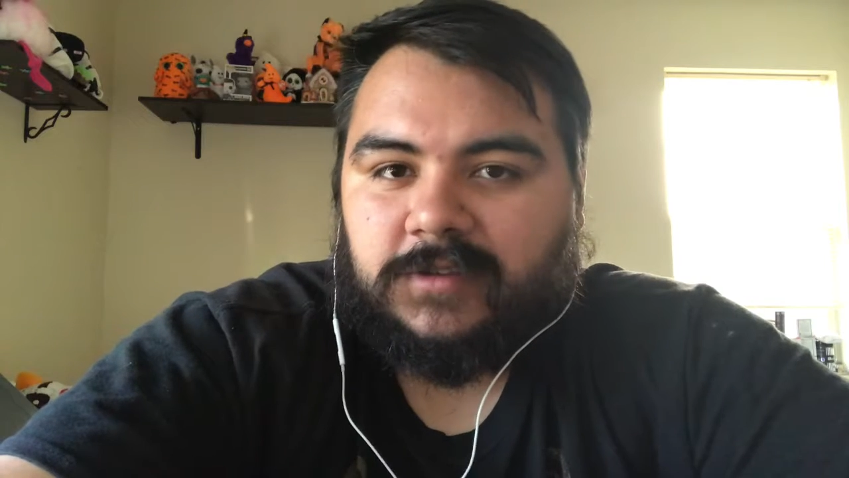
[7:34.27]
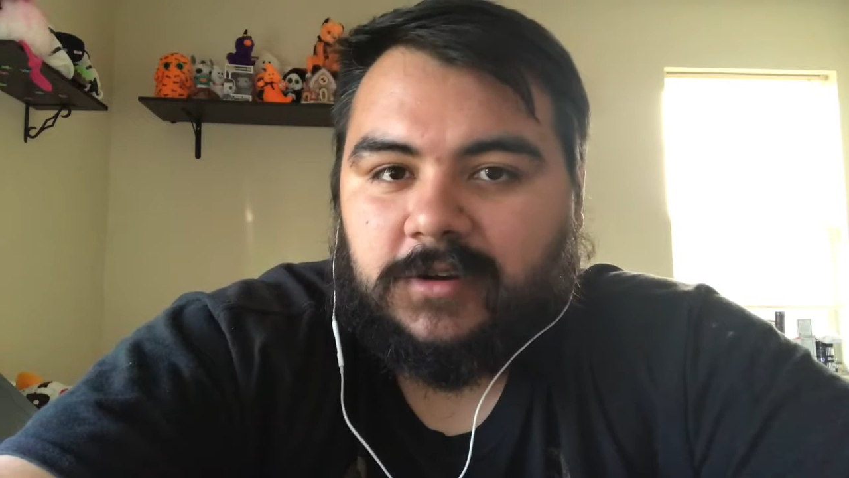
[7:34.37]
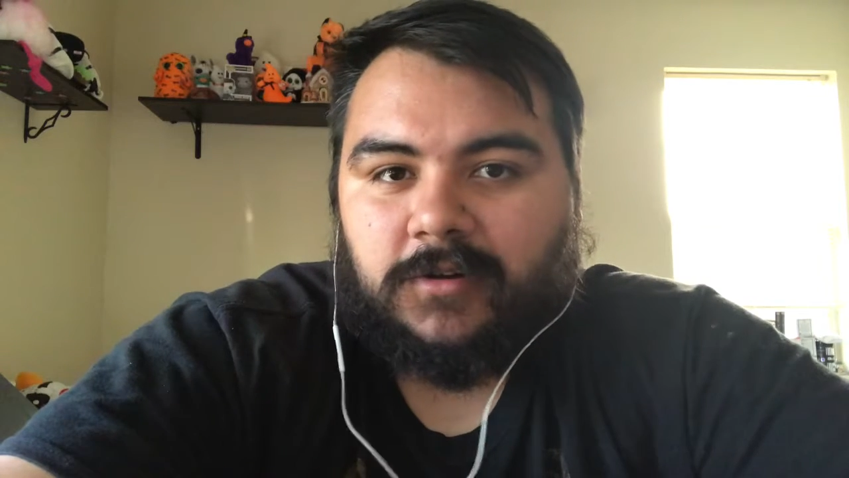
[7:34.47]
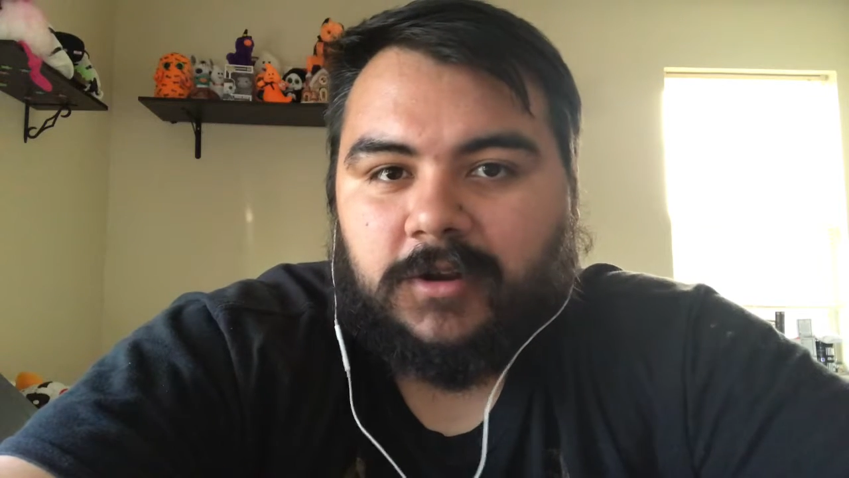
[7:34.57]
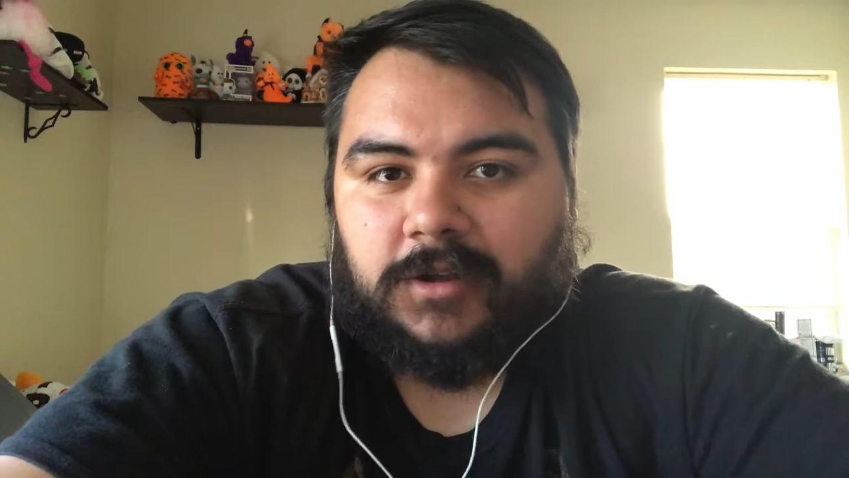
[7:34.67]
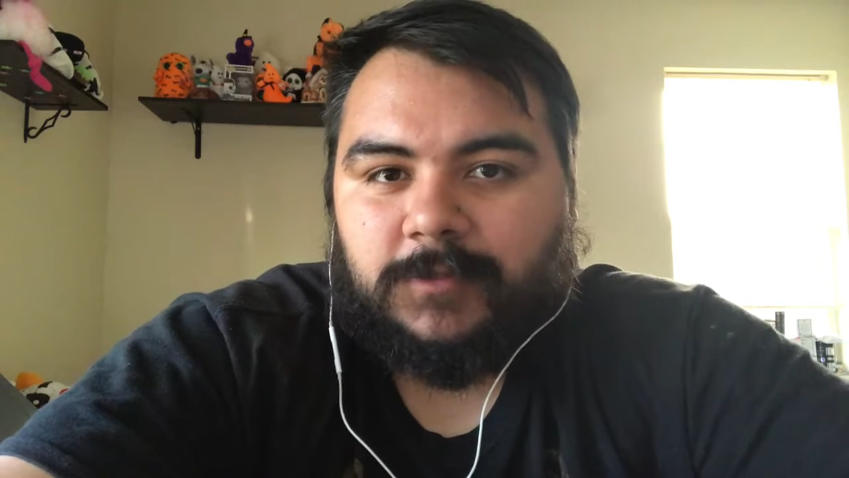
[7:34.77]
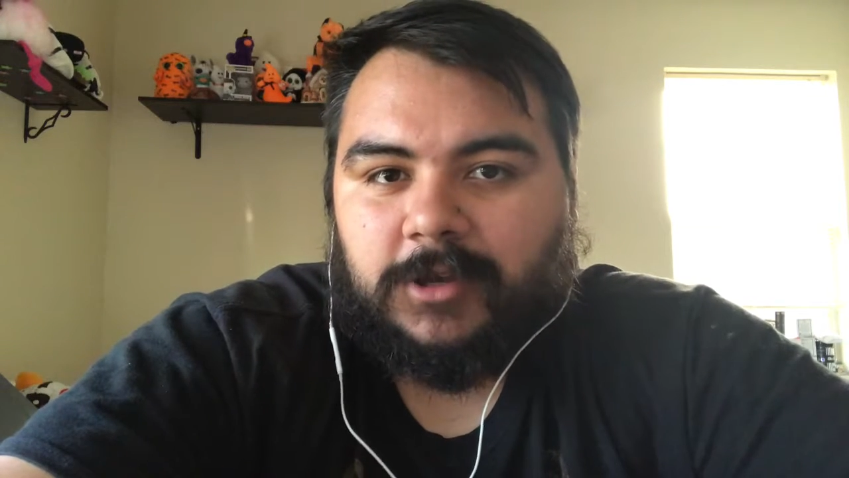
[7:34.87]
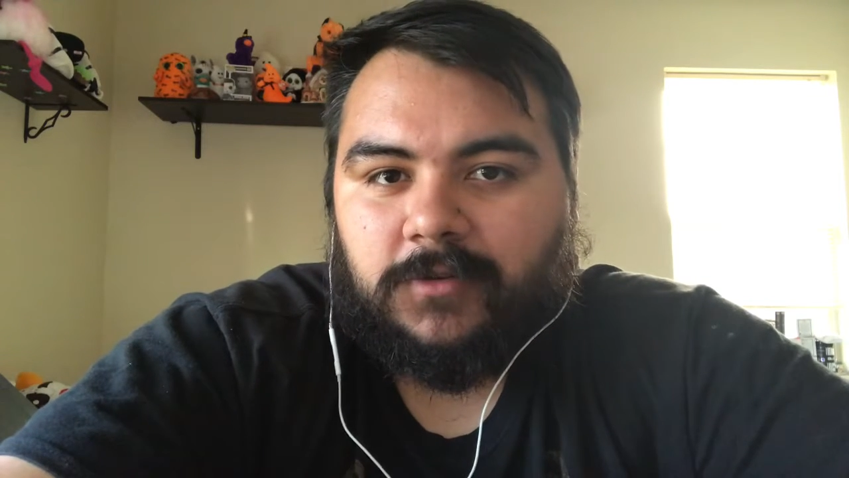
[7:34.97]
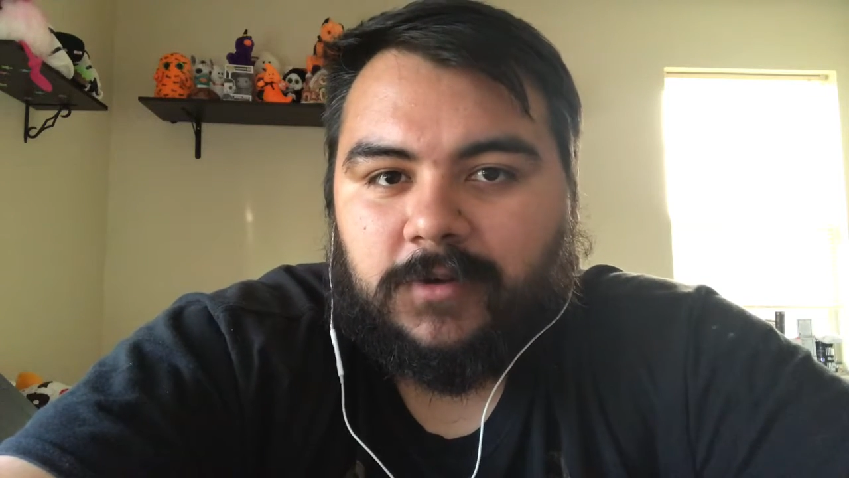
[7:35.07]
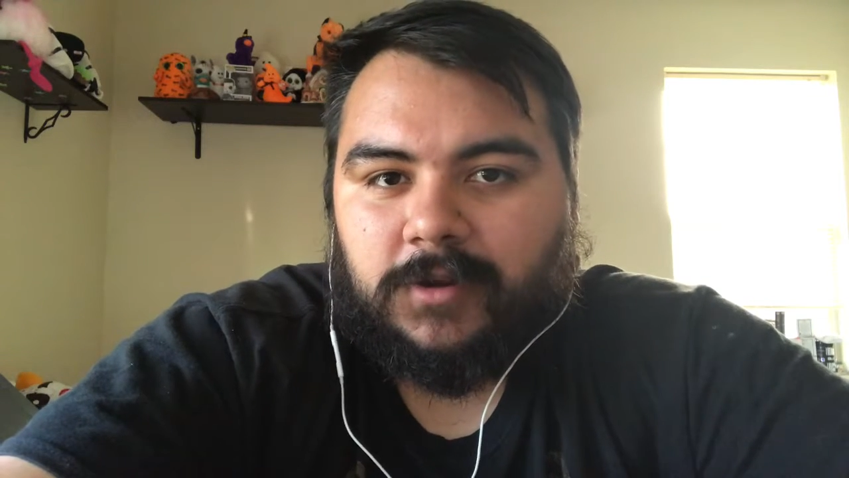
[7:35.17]
that are gonna be
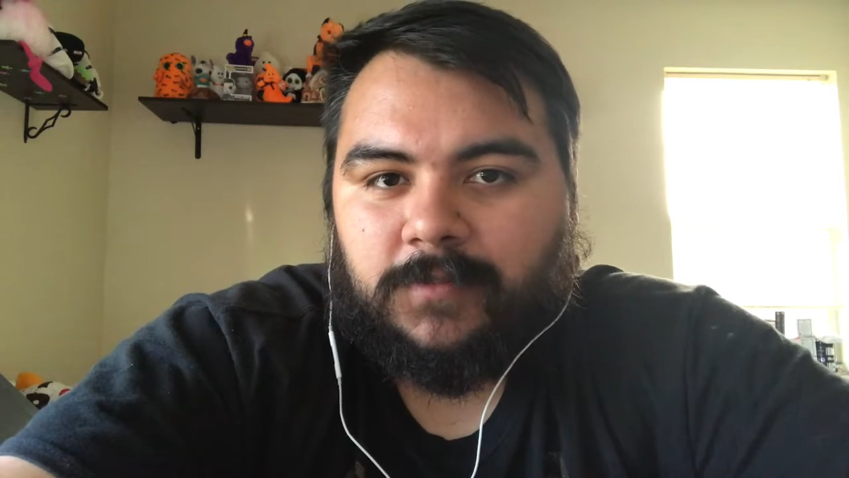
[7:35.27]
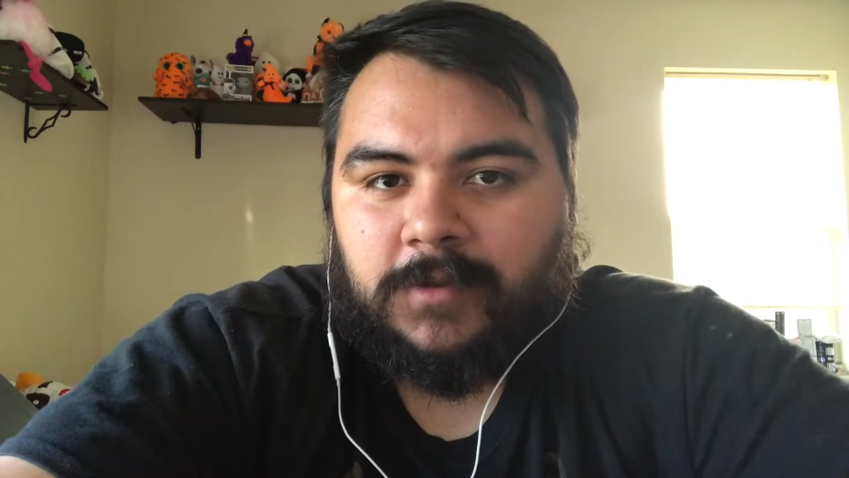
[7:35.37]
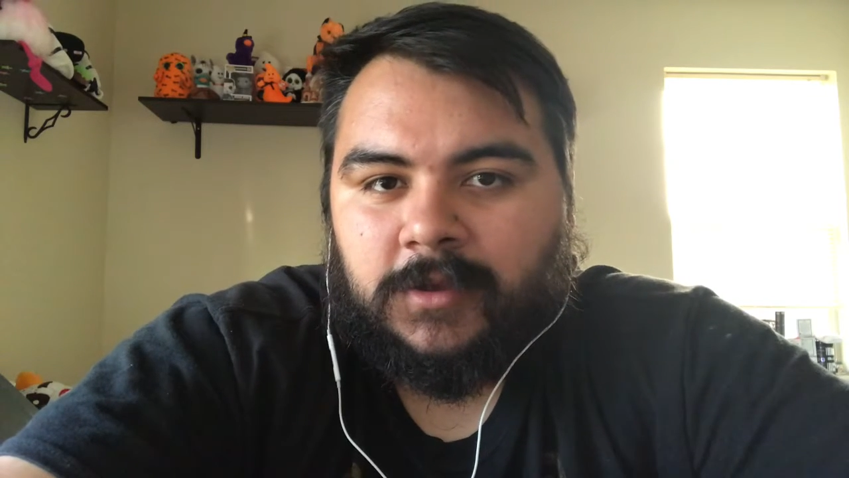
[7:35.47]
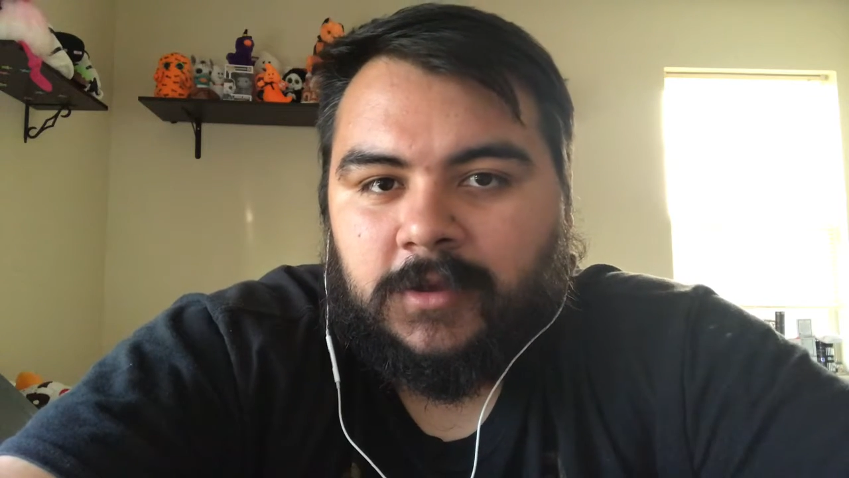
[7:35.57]
going up